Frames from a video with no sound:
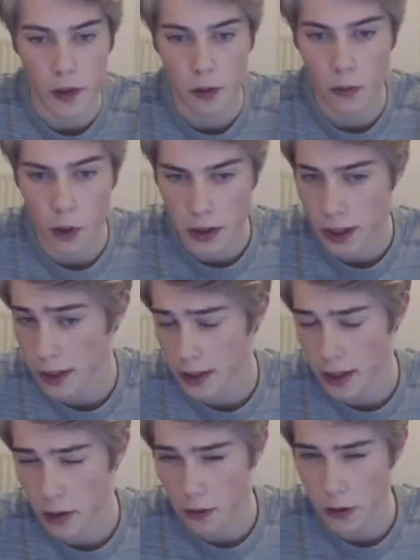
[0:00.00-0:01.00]
One
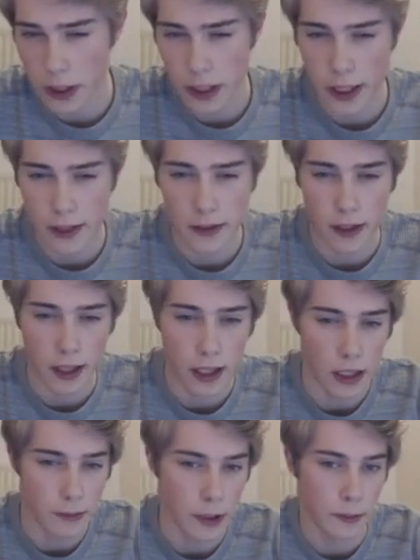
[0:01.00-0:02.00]
that already gets a
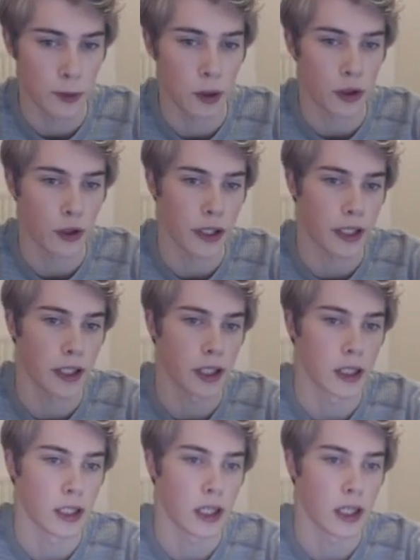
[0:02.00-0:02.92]
little bit more tricky.